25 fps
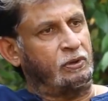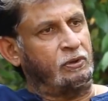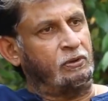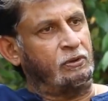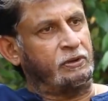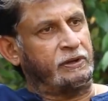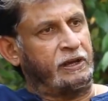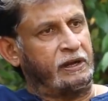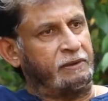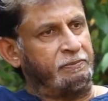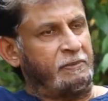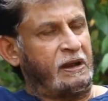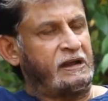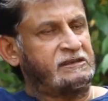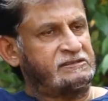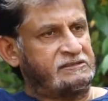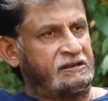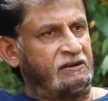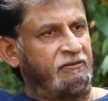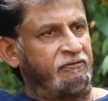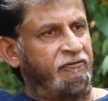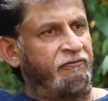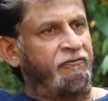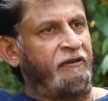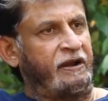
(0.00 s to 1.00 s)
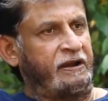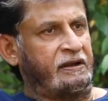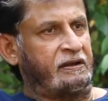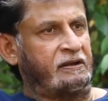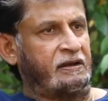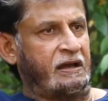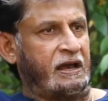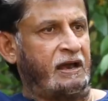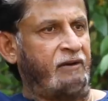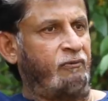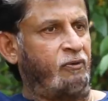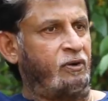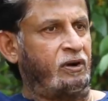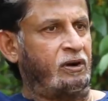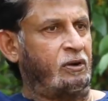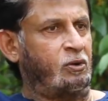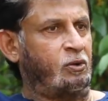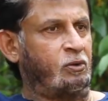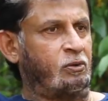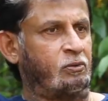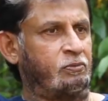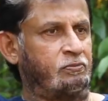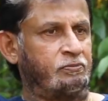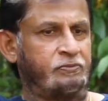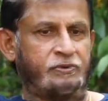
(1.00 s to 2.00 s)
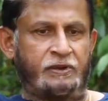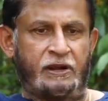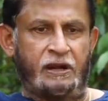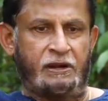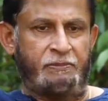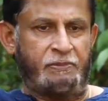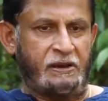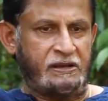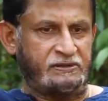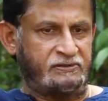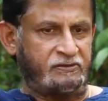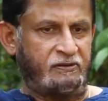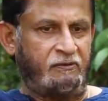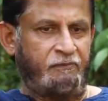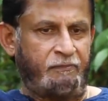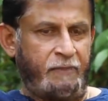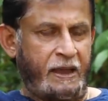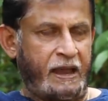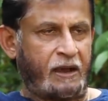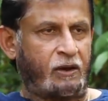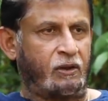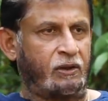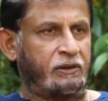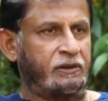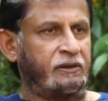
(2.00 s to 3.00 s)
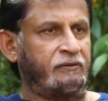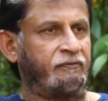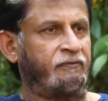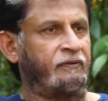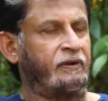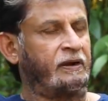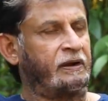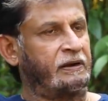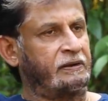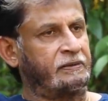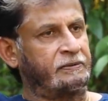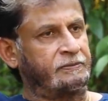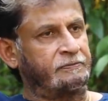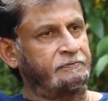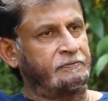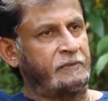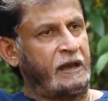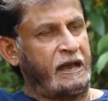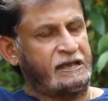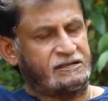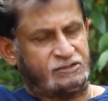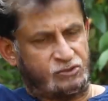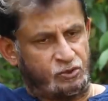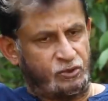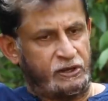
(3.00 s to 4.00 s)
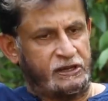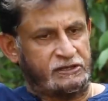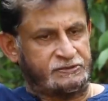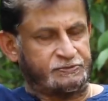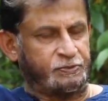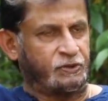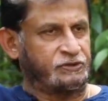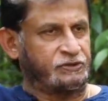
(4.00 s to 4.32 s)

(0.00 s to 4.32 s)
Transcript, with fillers: you know, get myself fit. I wanted to get myself back on the field as soon as